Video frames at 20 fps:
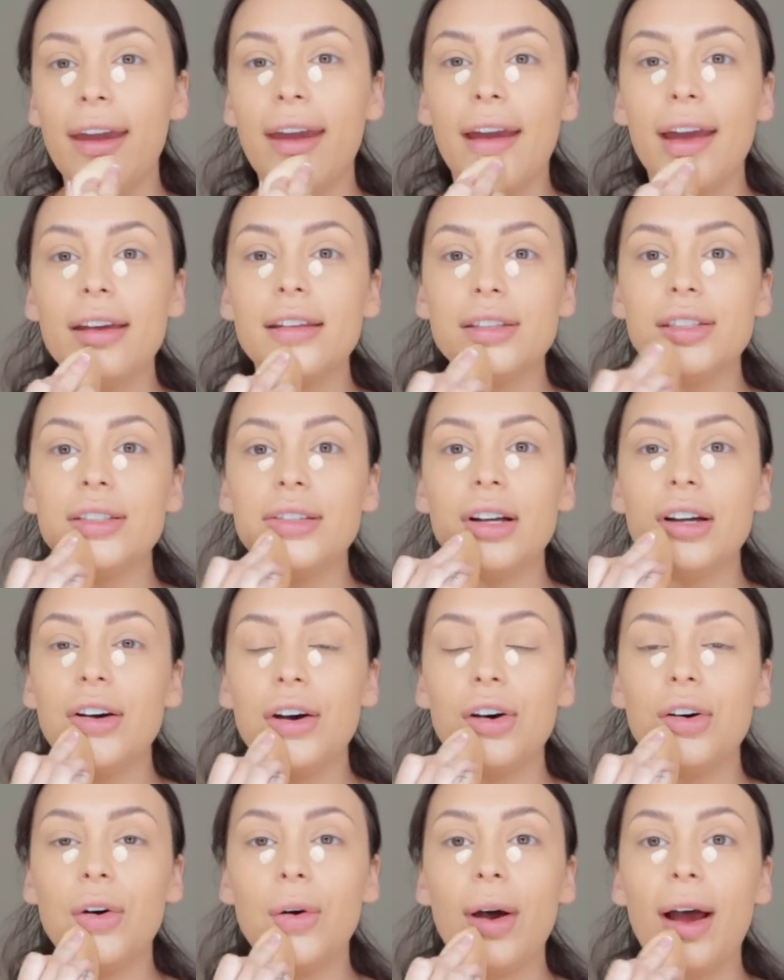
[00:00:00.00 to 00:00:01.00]
And
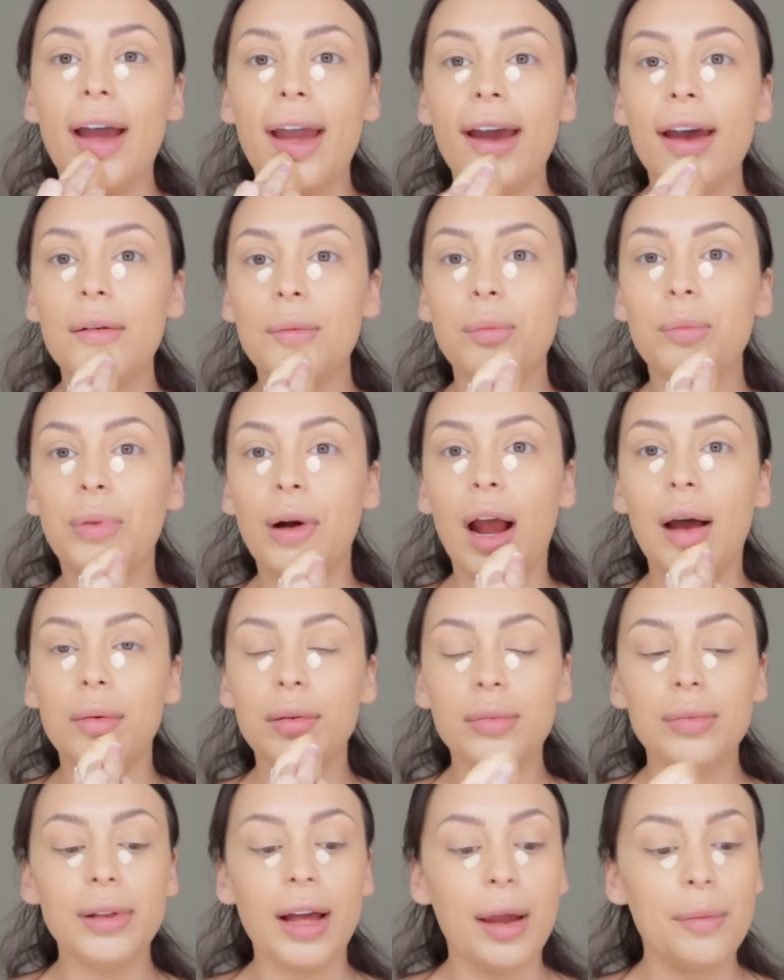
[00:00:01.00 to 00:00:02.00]
so I
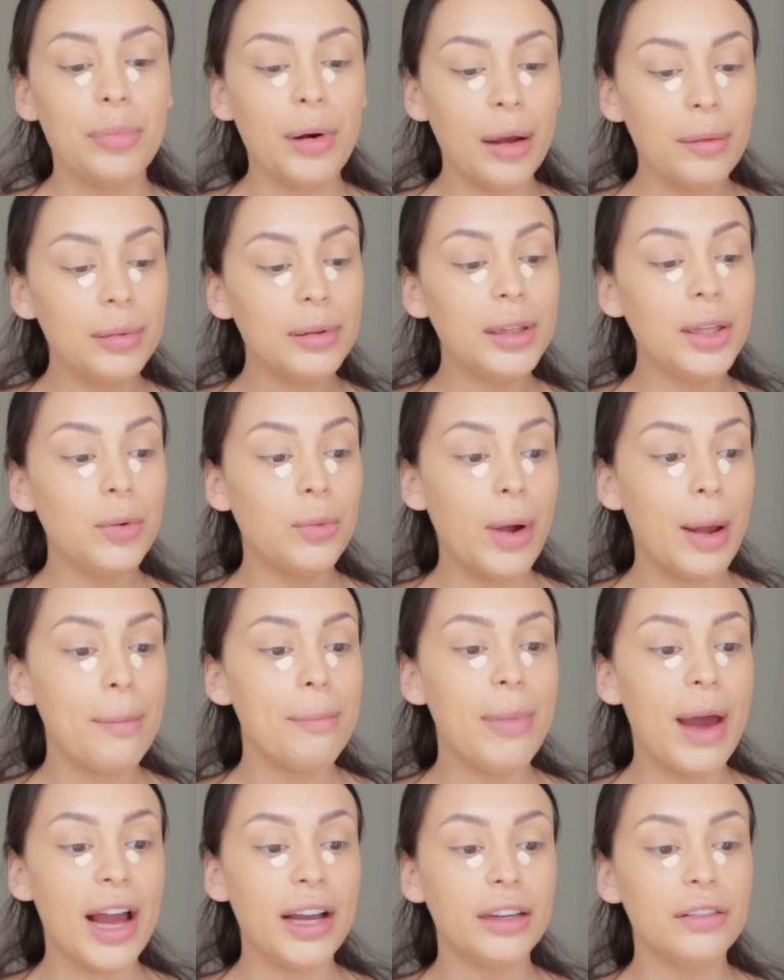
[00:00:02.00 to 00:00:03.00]
probably
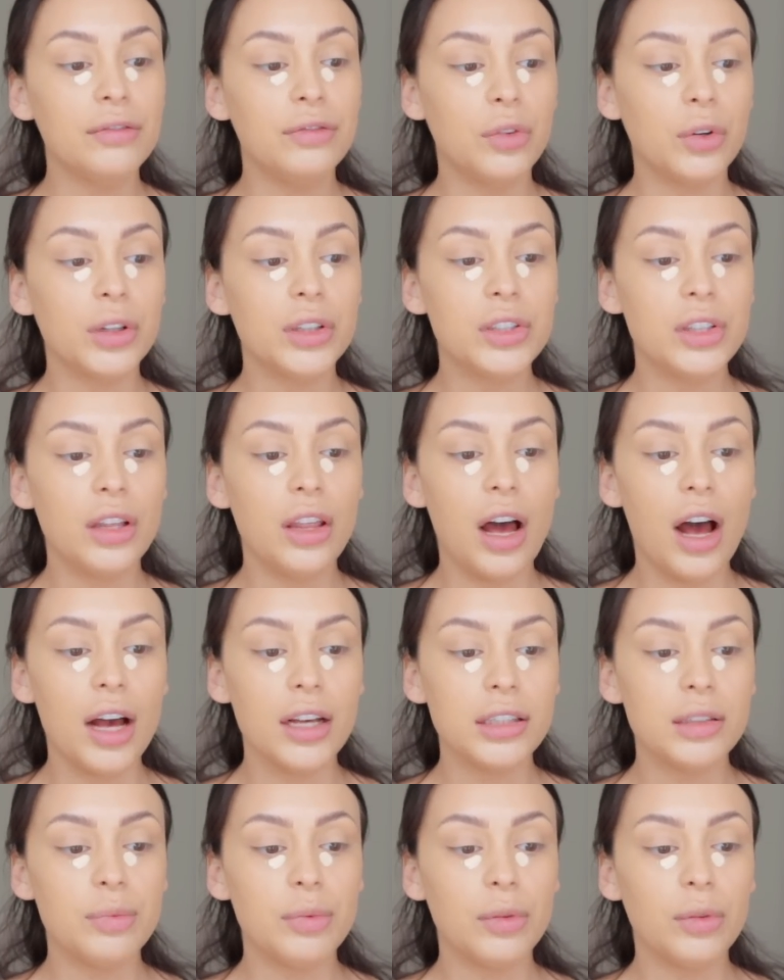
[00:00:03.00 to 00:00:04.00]
went back and forth to the
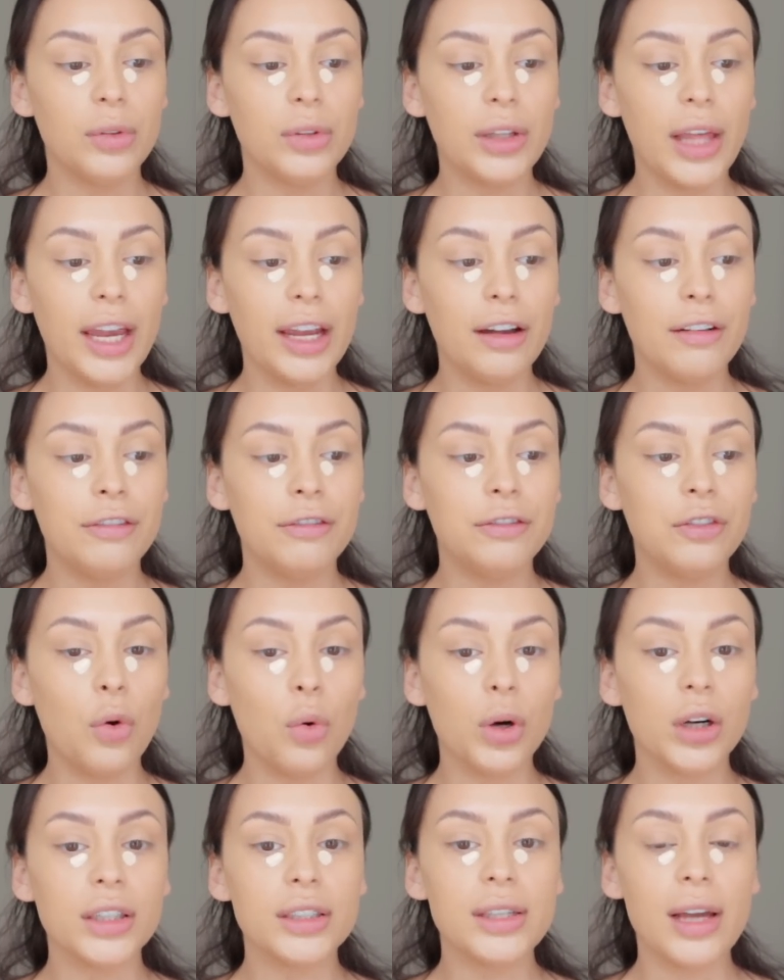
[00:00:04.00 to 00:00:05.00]
hospital like
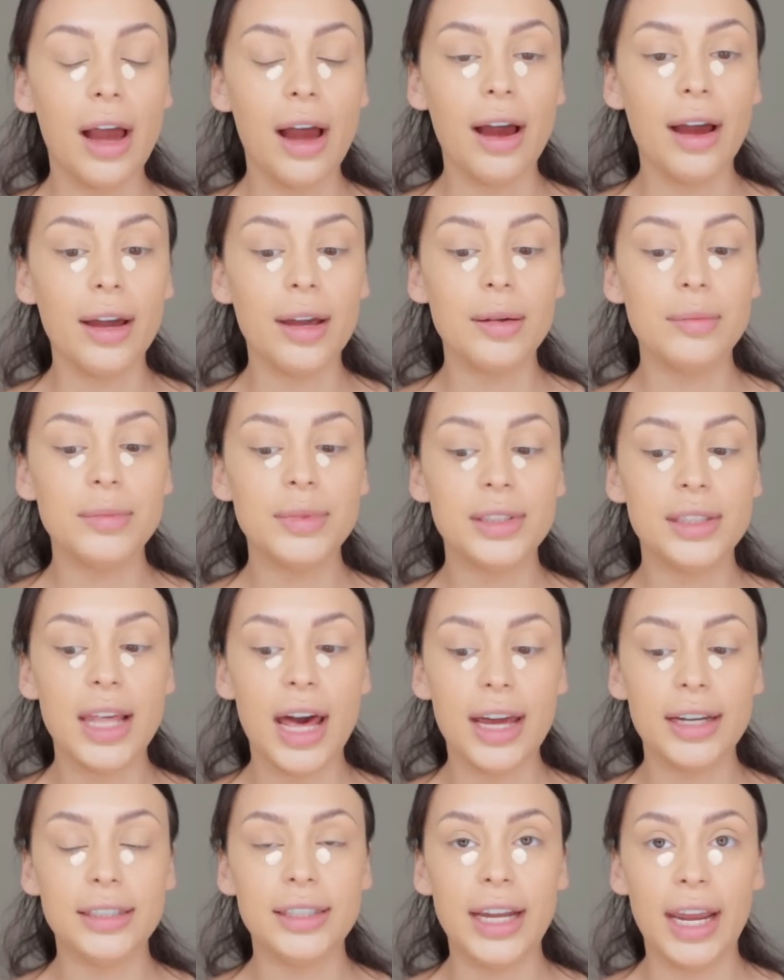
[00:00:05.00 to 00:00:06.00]
4 times
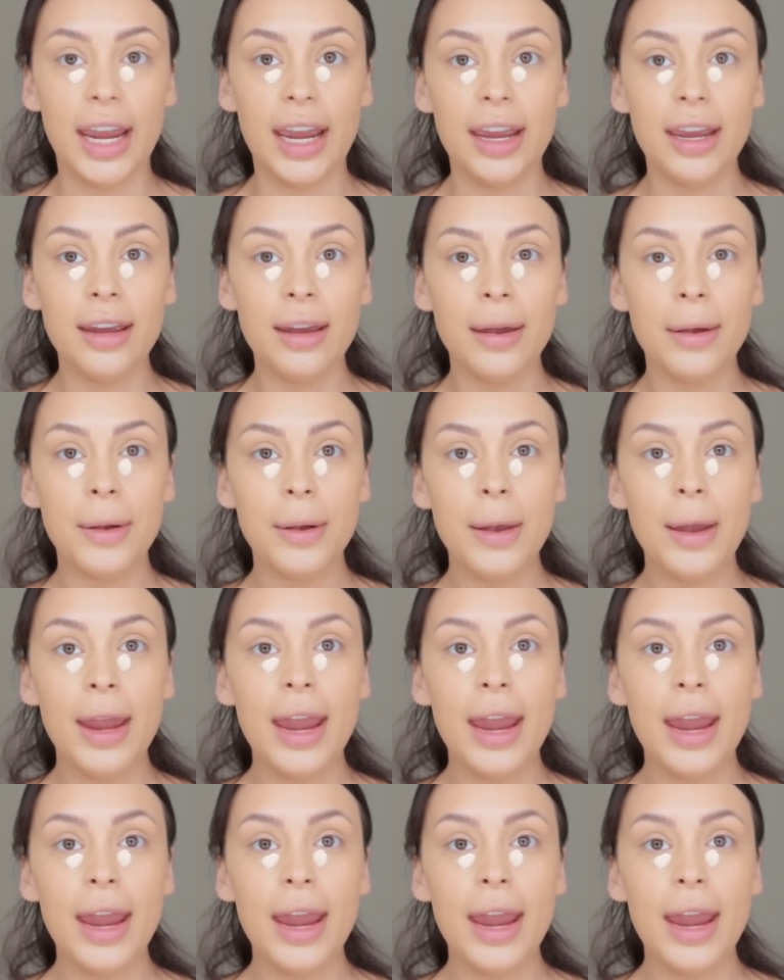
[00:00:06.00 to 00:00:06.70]
that day.